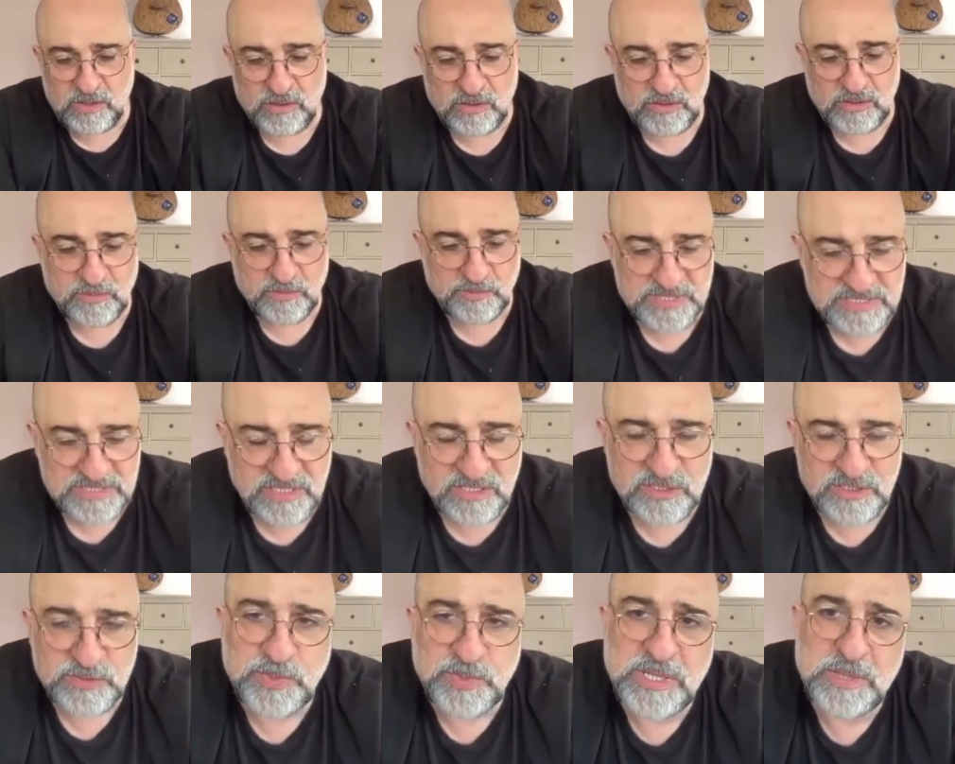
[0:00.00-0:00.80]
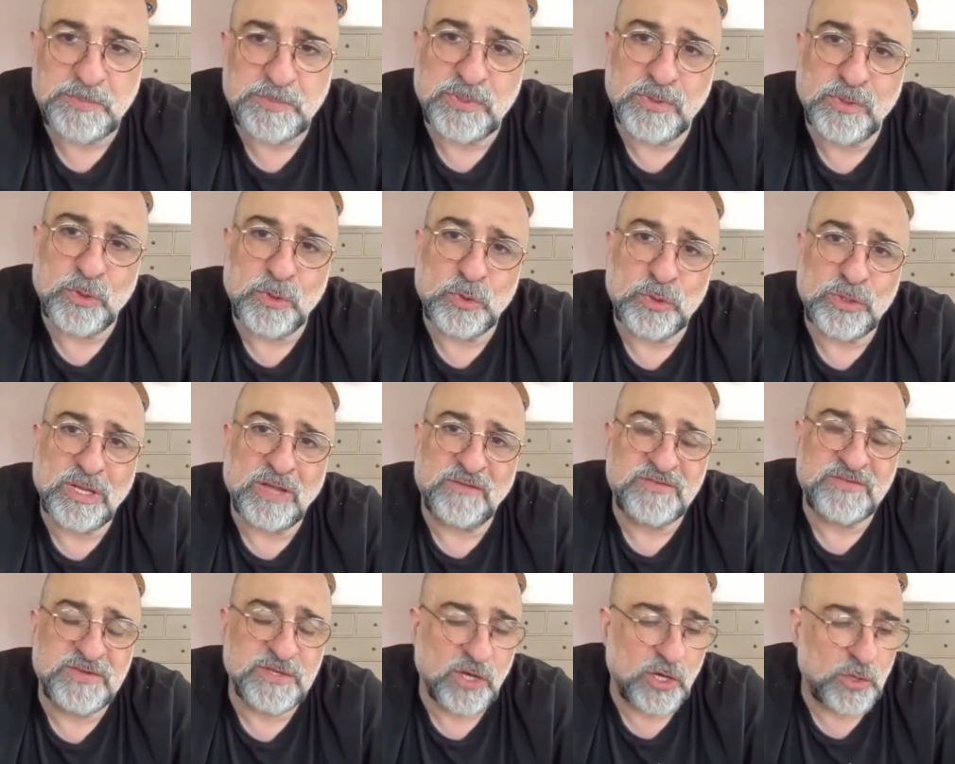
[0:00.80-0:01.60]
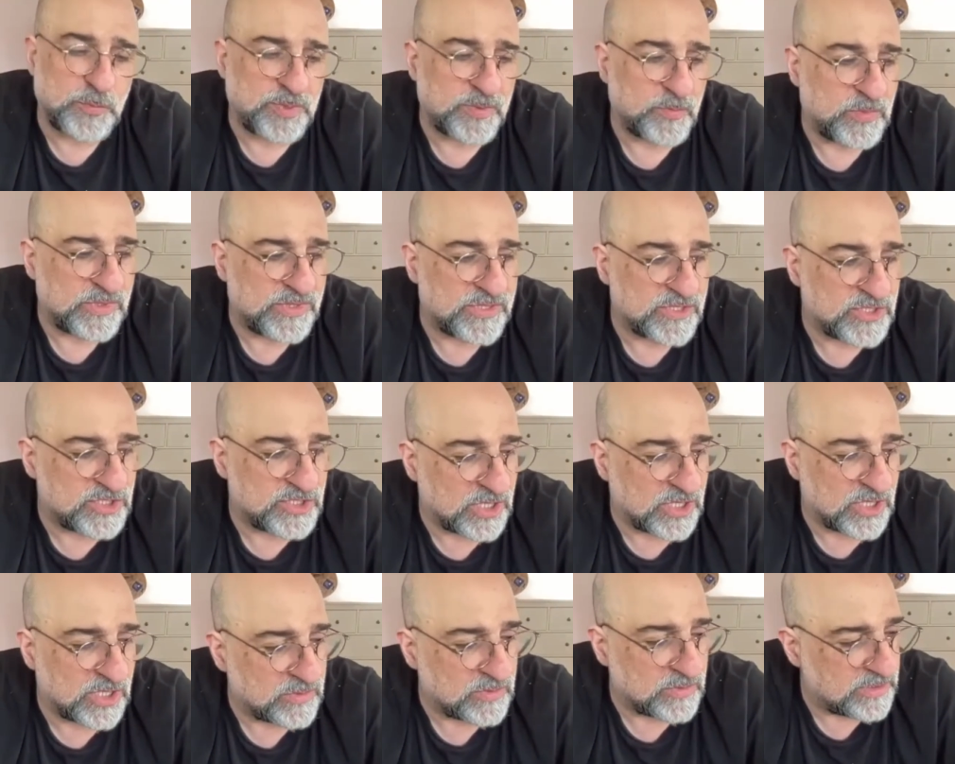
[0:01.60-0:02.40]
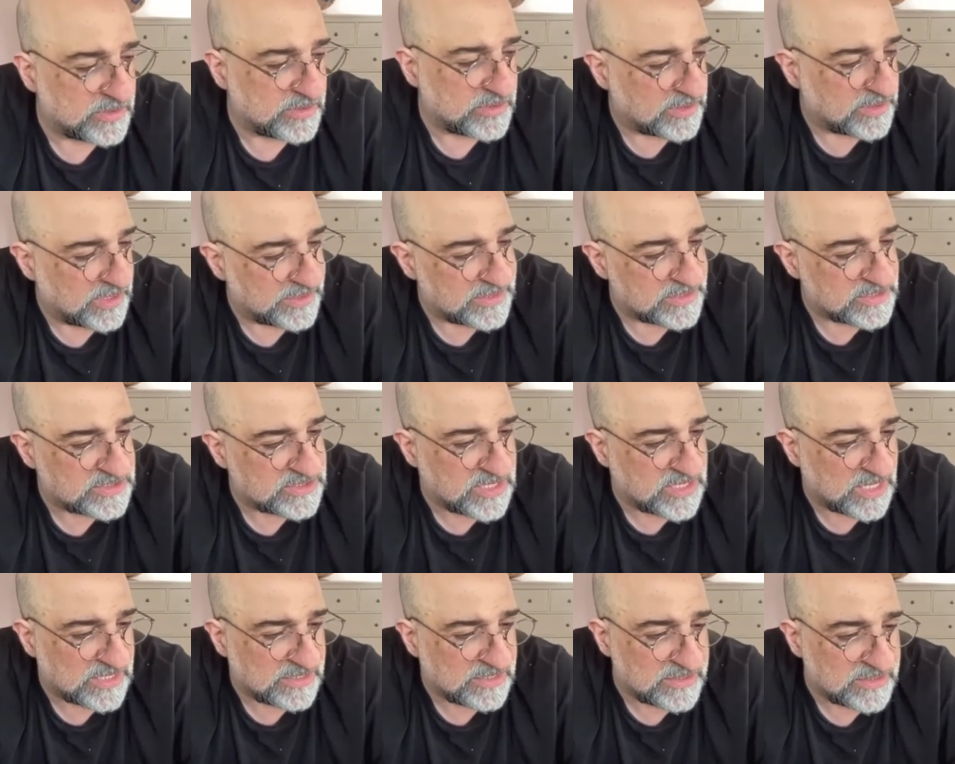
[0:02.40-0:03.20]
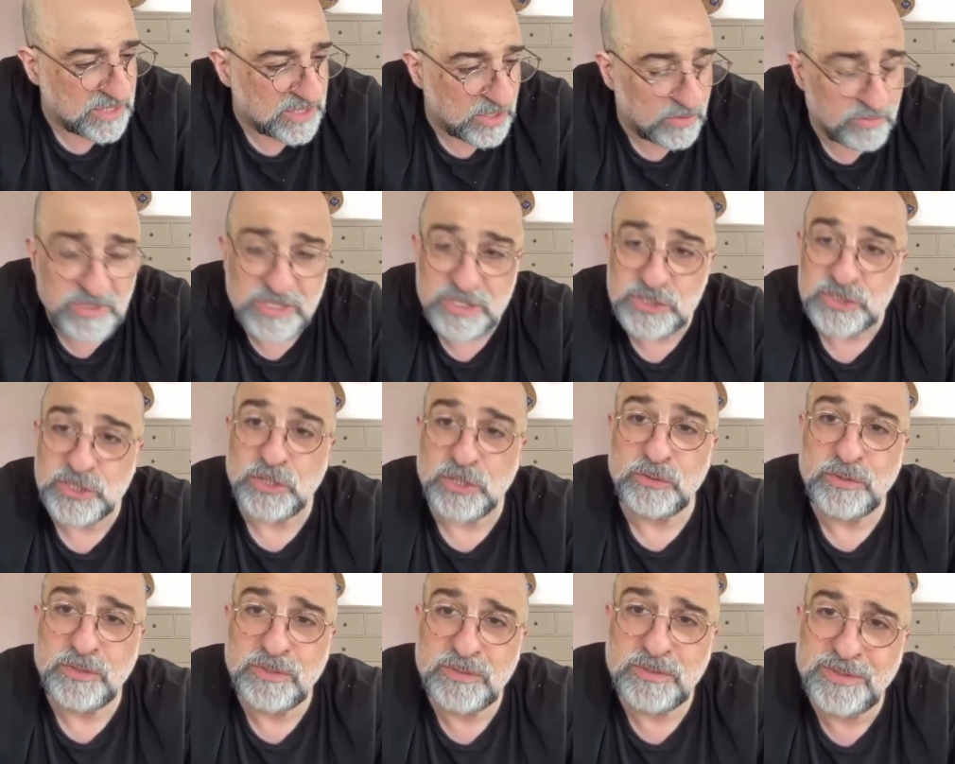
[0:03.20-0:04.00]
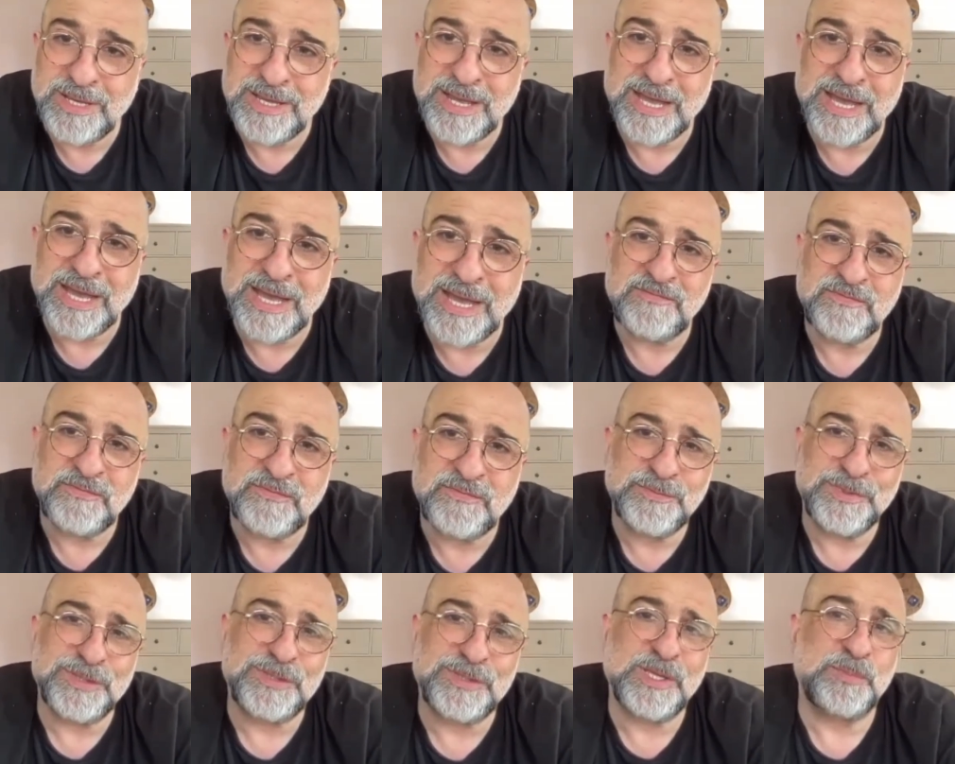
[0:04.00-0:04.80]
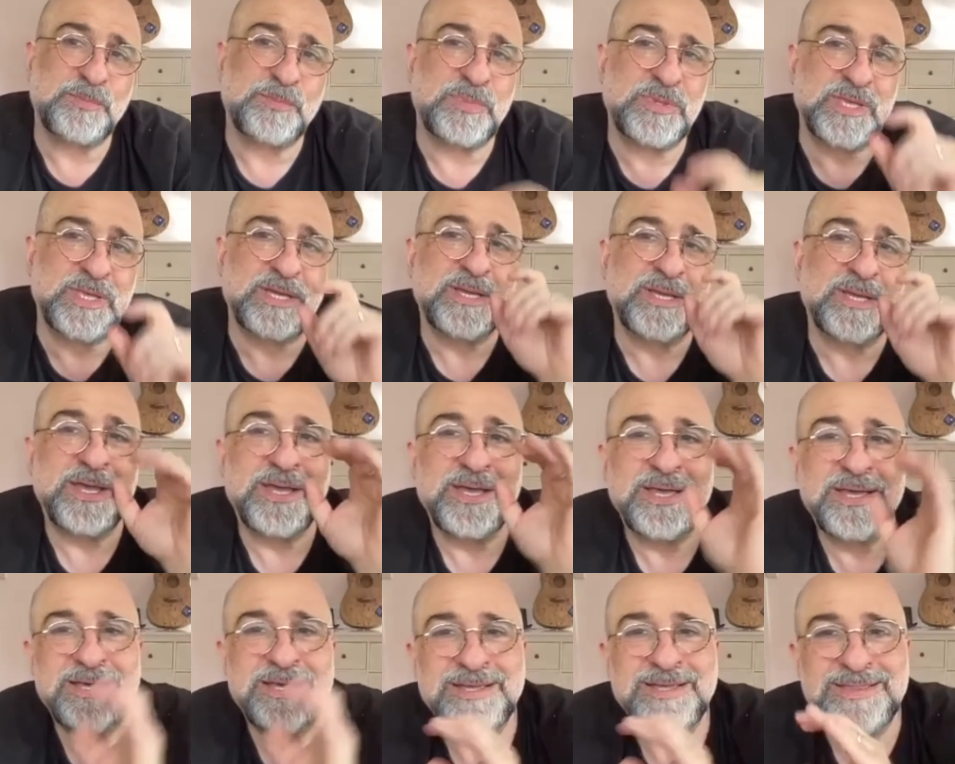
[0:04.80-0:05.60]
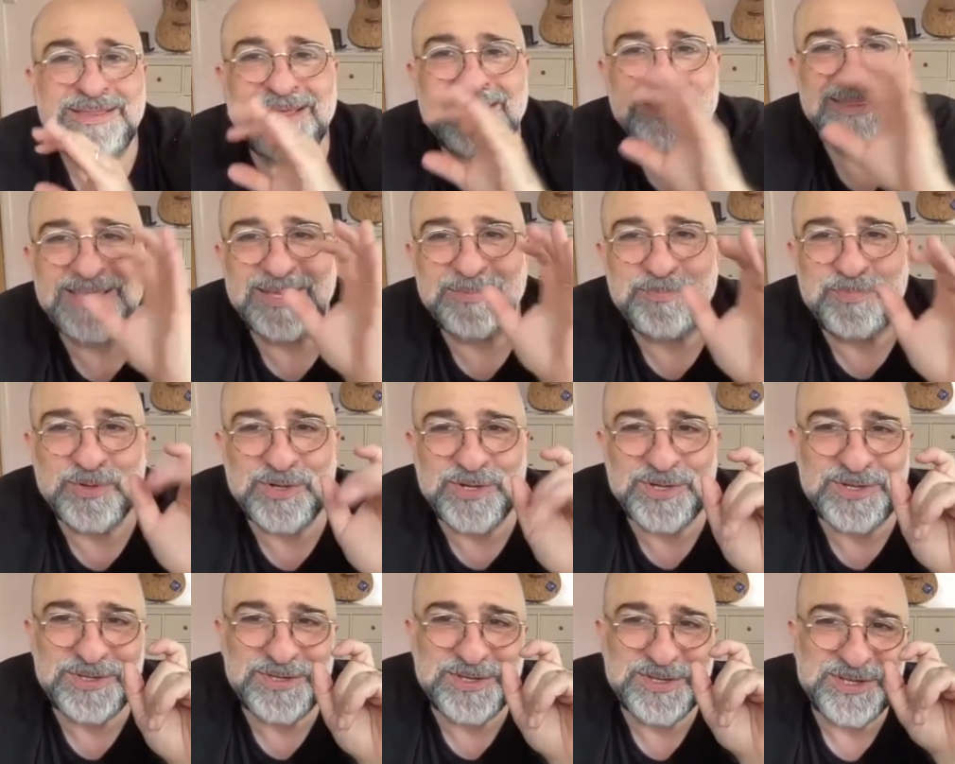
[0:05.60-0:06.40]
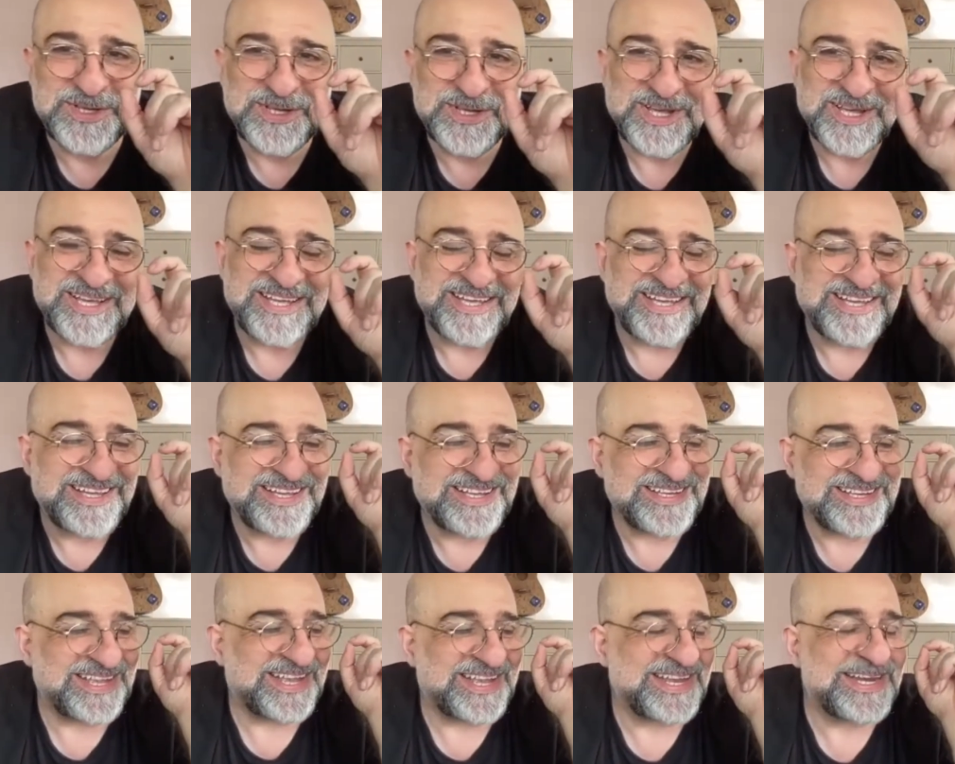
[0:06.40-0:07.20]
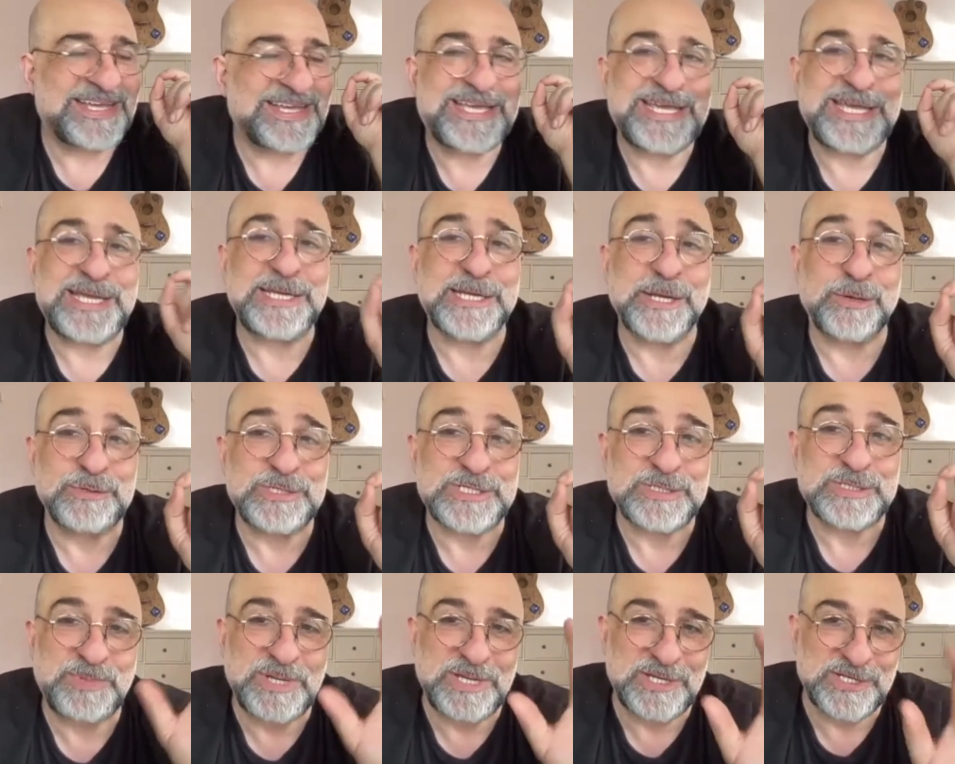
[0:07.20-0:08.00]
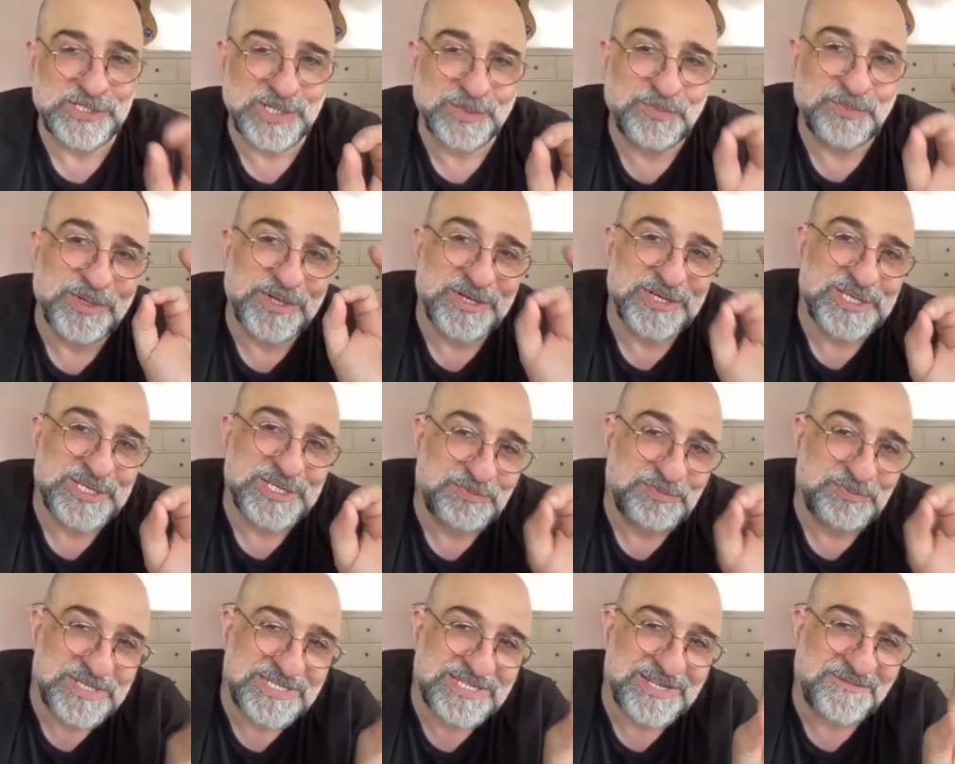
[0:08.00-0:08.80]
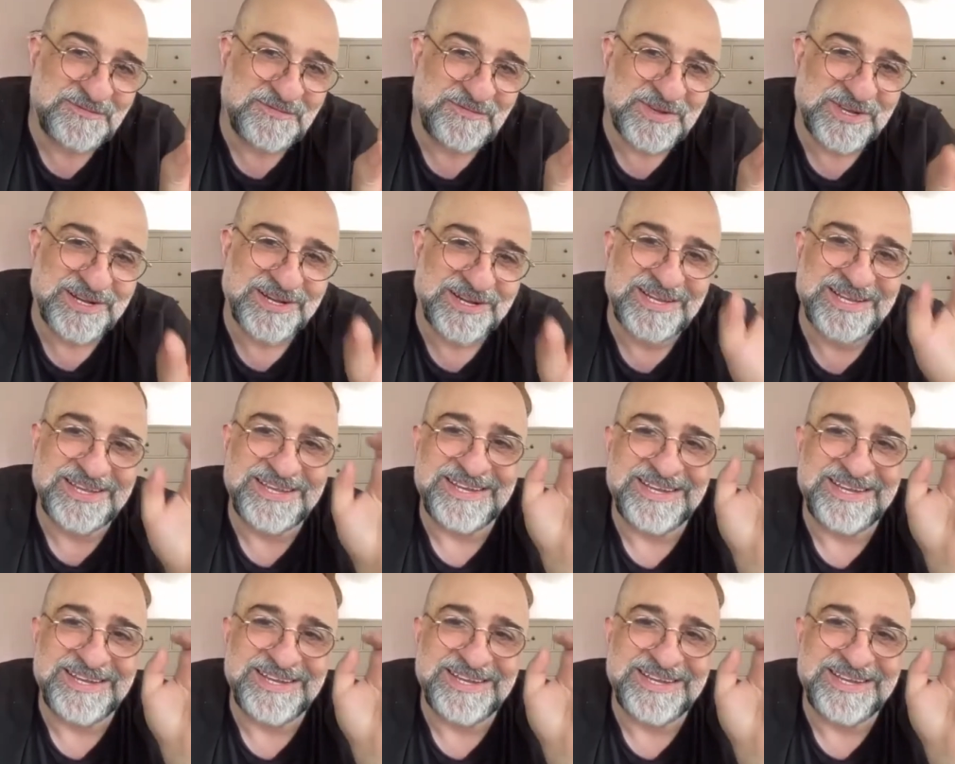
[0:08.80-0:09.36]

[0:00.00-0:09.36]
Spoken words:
a lot of business people love to open with a joke, and it's kind of the only joke they have. They put in a keynote speech, they put a specifically,